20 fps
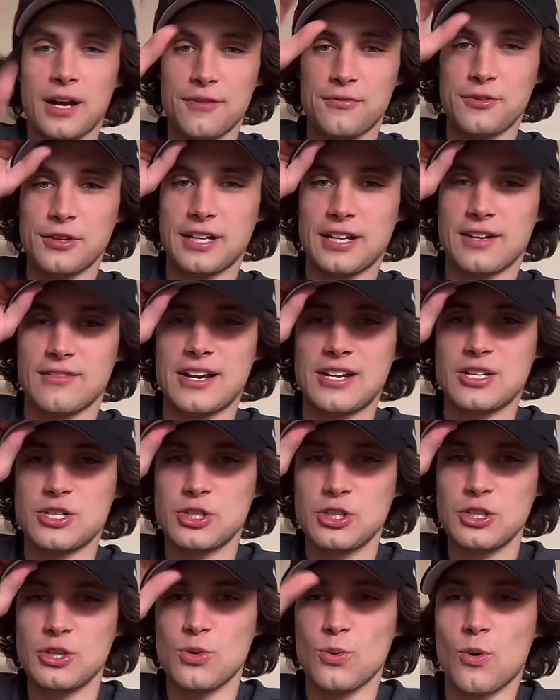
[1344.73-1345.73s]
But I feel like
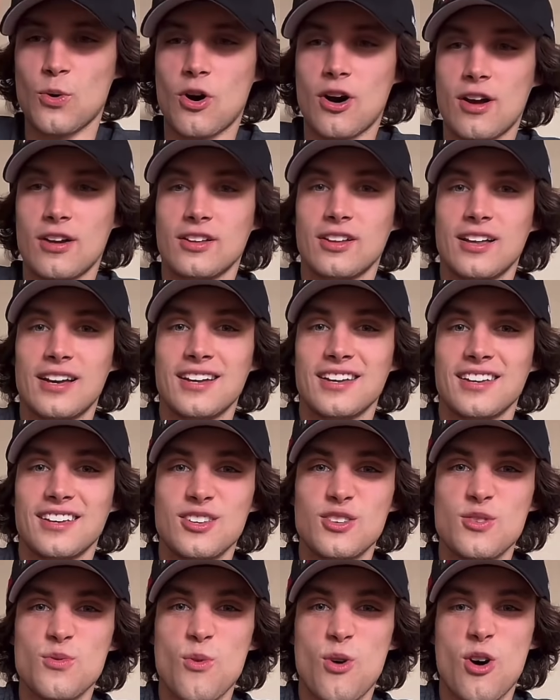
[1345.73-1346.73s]
eventually you want to
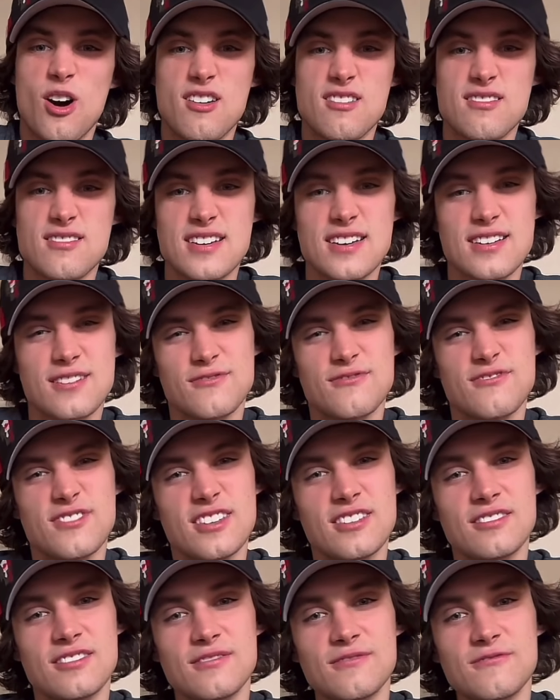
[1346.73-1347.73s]
like, you want to like
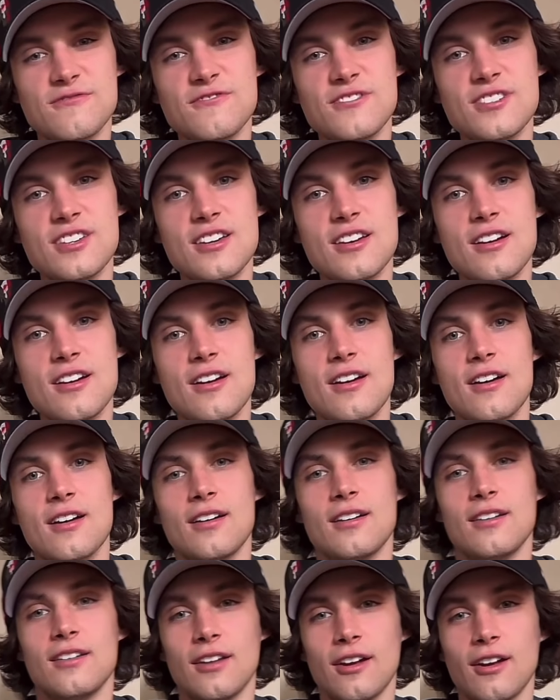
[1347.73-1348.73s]
face some fear,
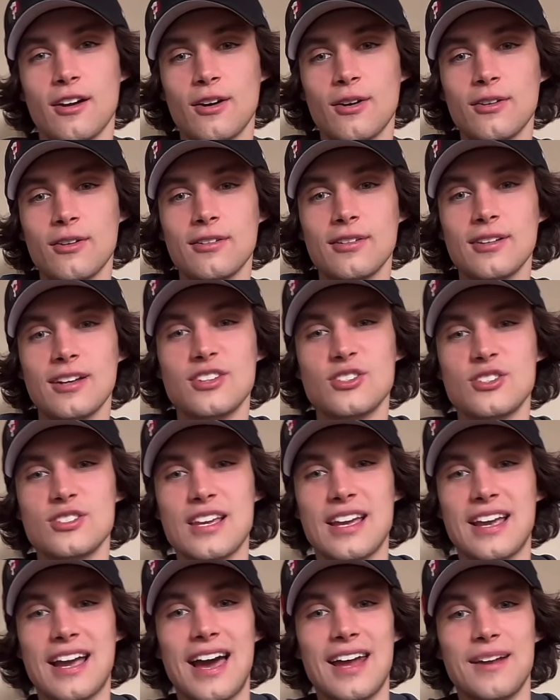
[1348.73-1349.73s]
you know? It
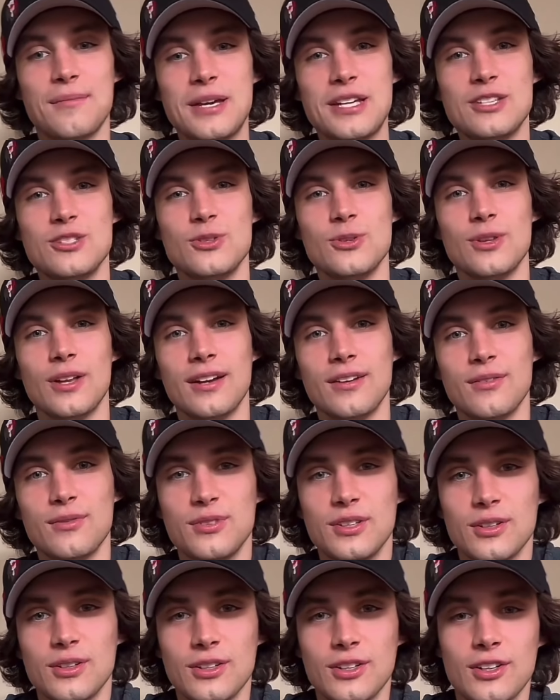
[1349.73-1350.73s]
just, it kind of makes you
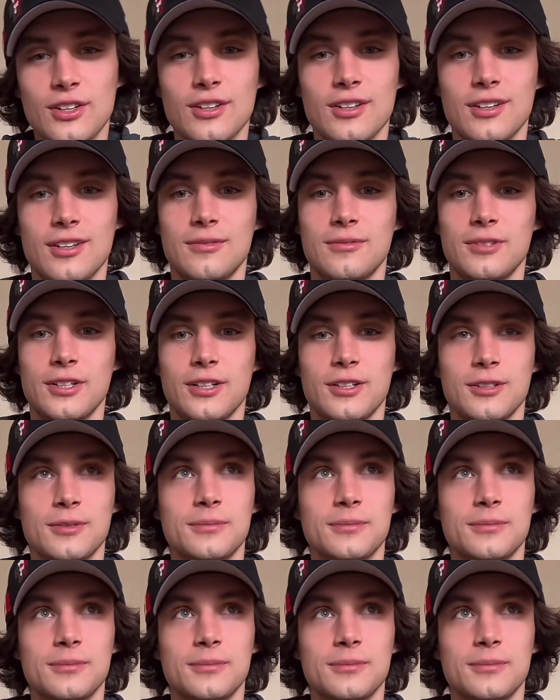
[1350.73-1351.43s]
like feel good.